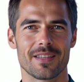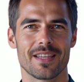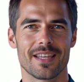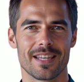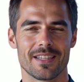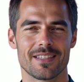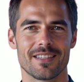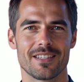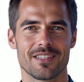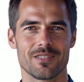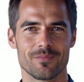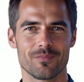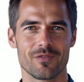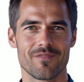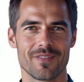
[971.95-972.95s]
In this
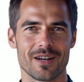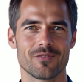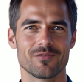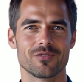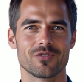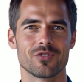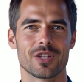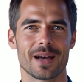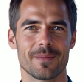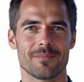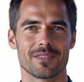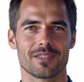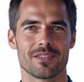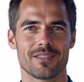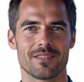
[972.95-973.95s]
profound
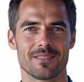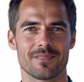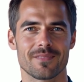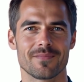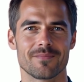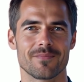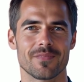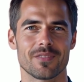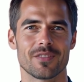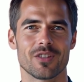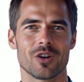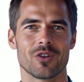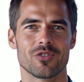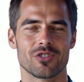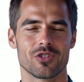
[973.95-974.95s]
chapter,
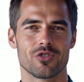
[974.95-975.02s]
Dr.